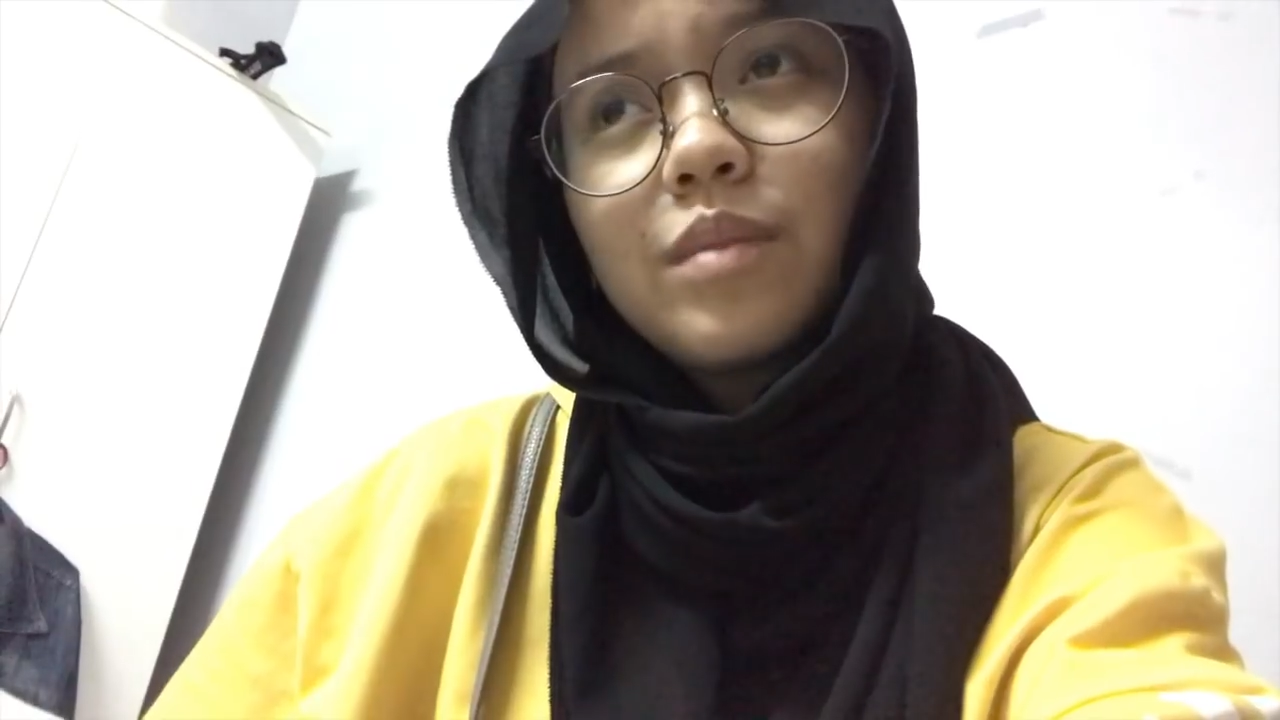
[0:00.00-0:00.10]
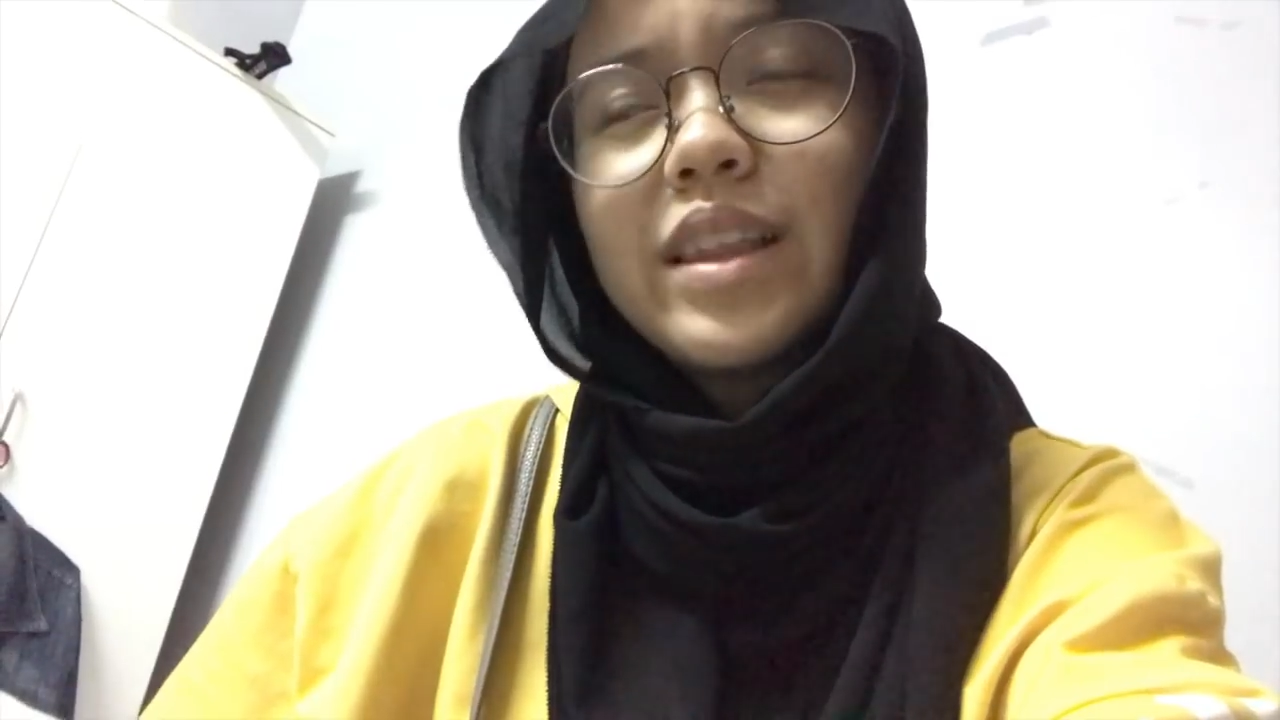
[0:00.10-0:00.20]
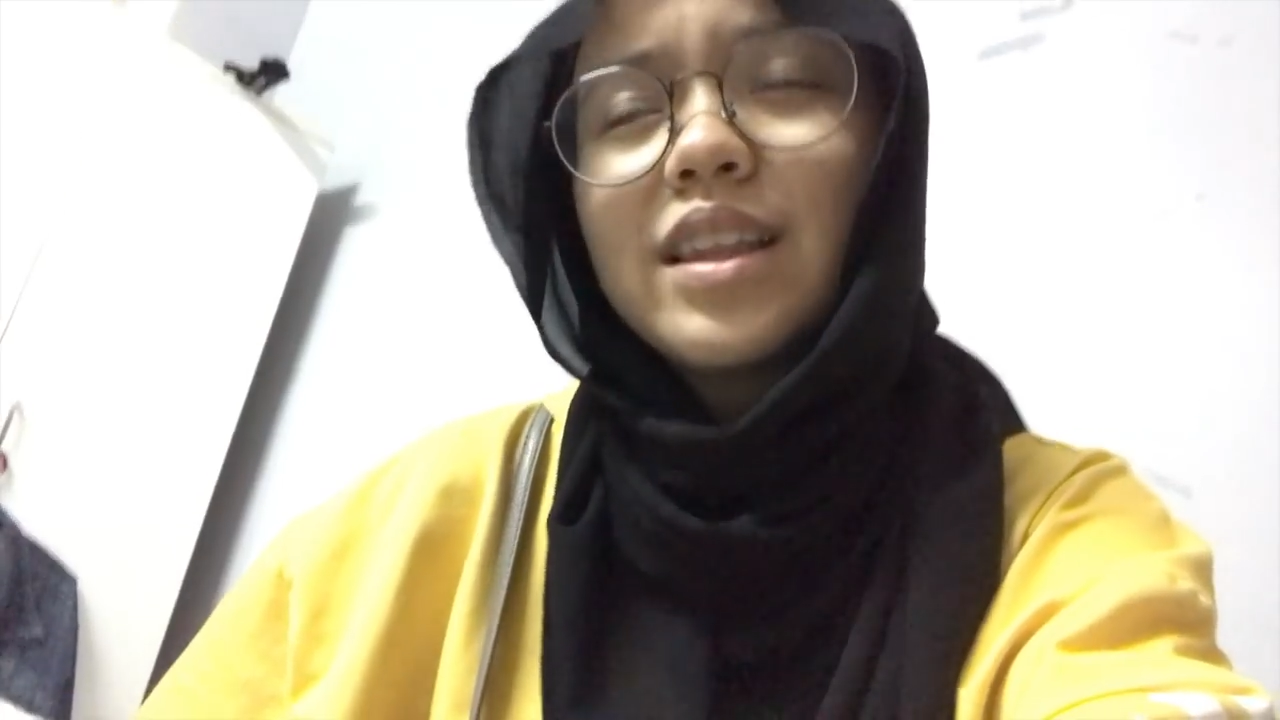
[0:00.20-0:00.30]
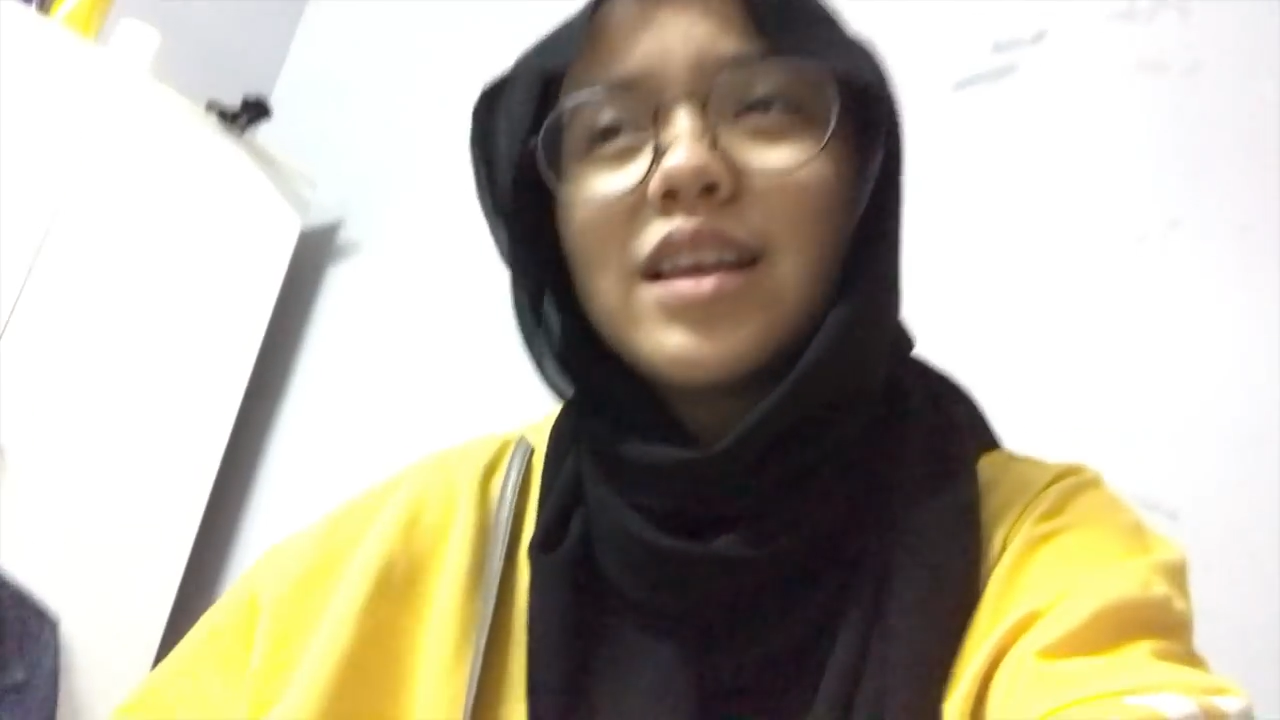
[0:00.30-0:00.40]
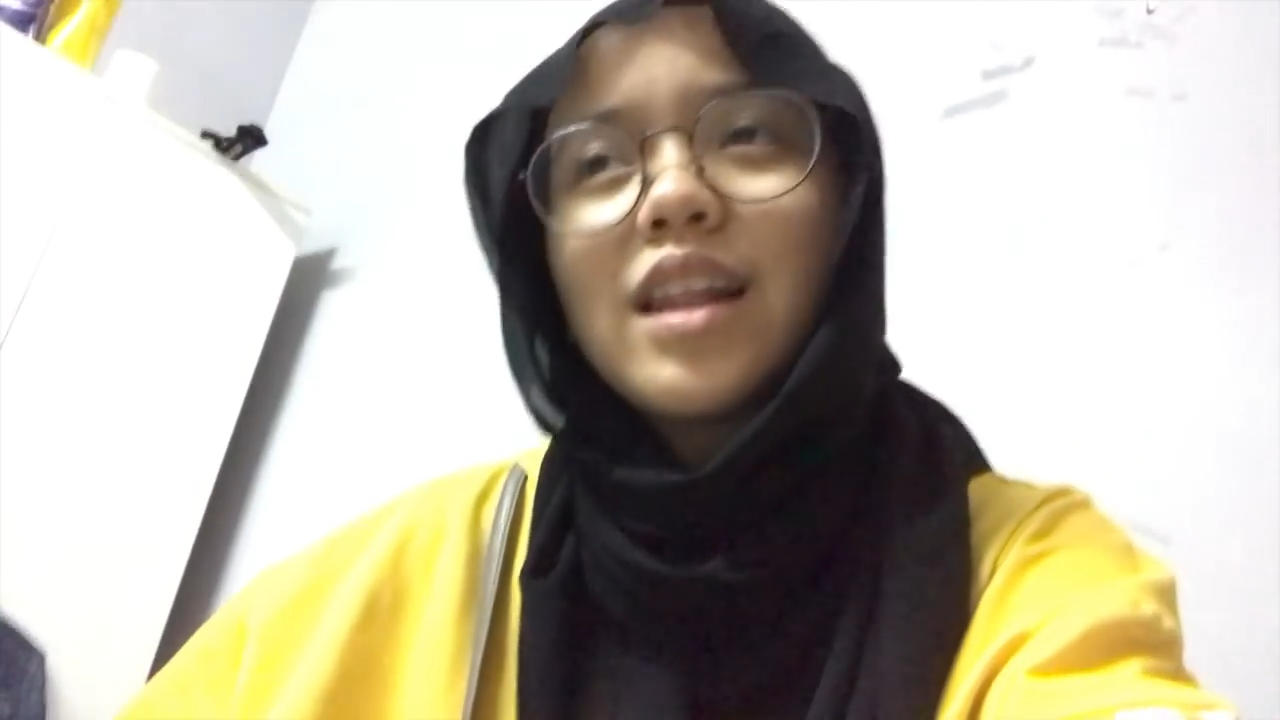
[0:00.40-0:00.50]

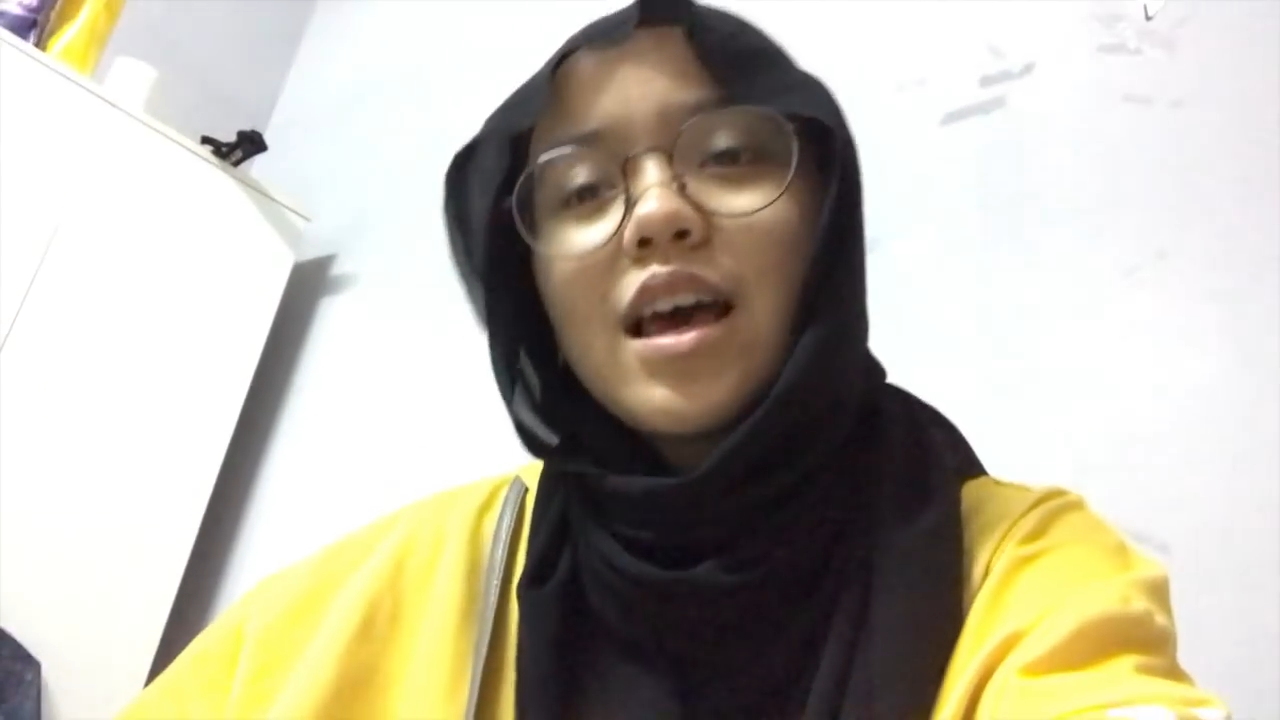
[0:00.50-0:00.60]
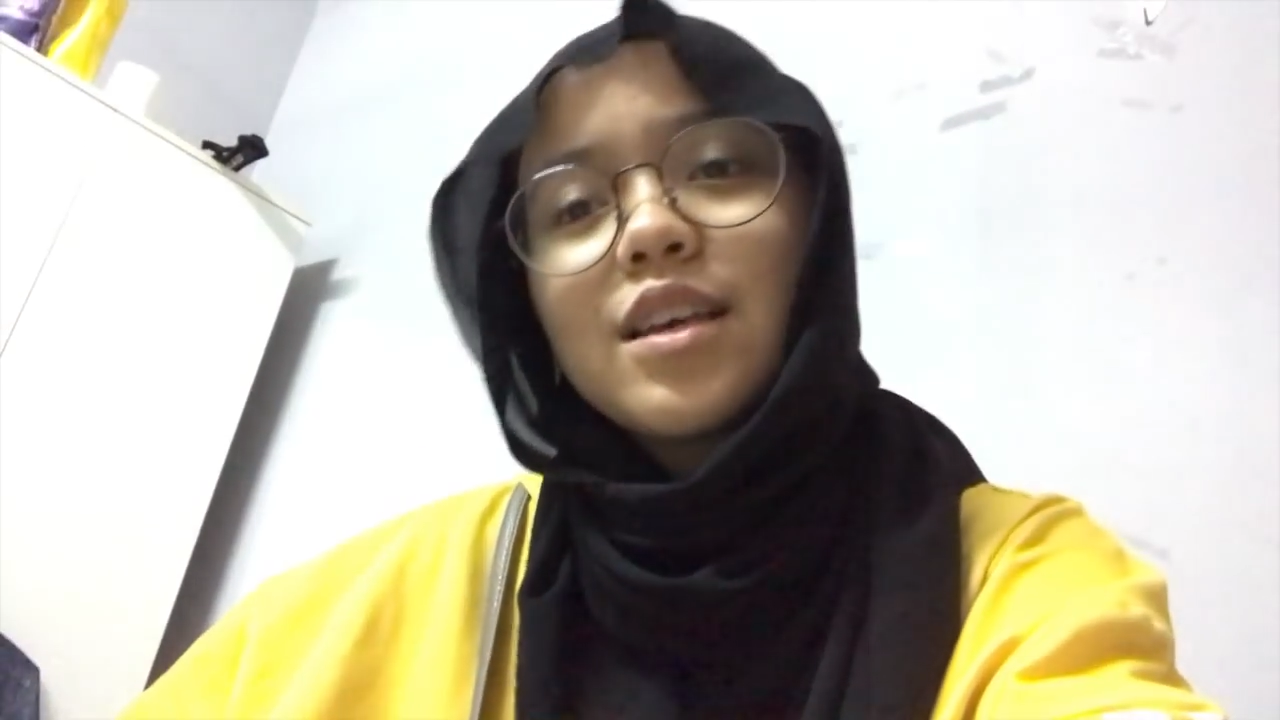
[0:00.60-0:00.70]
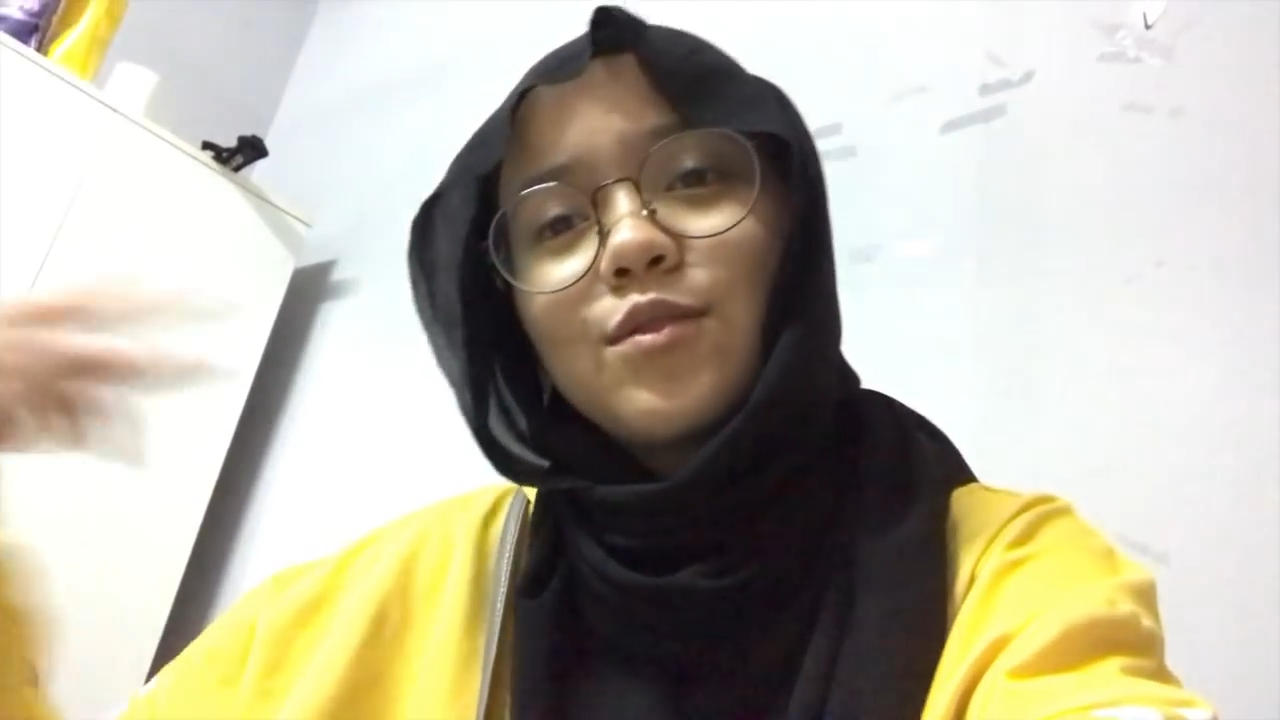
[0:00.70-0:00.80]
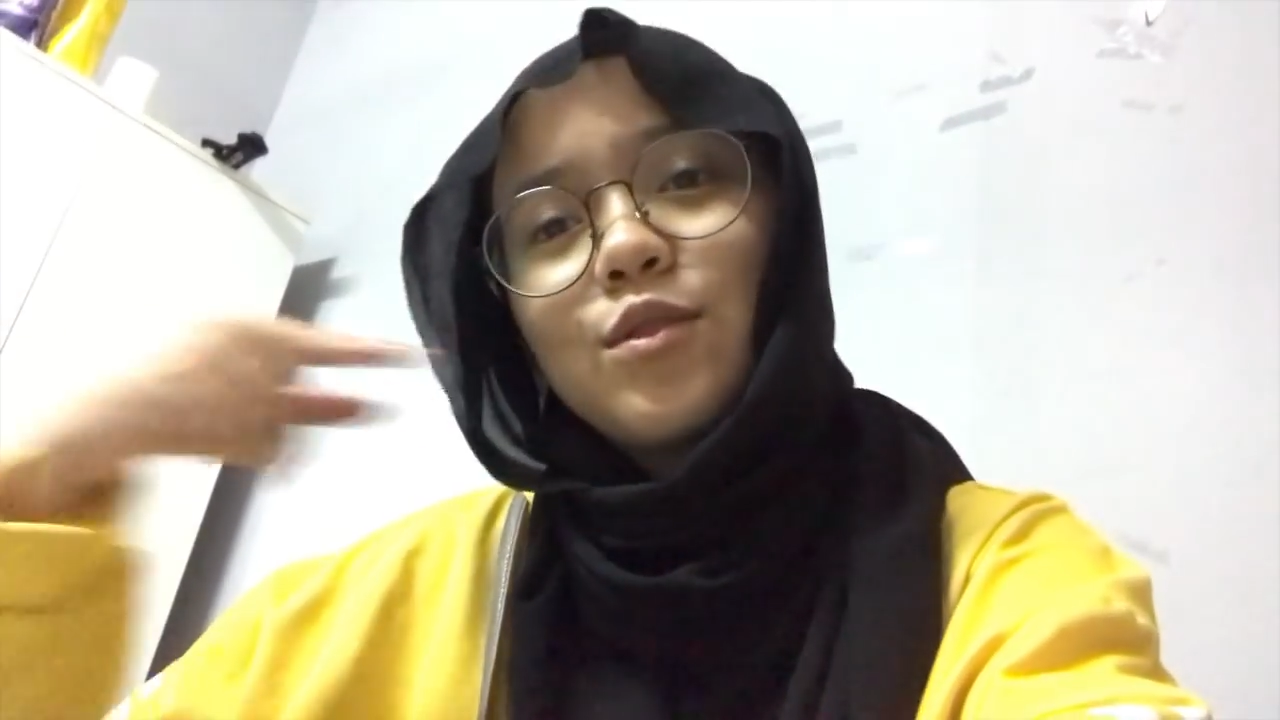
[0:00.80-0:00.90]
I think the last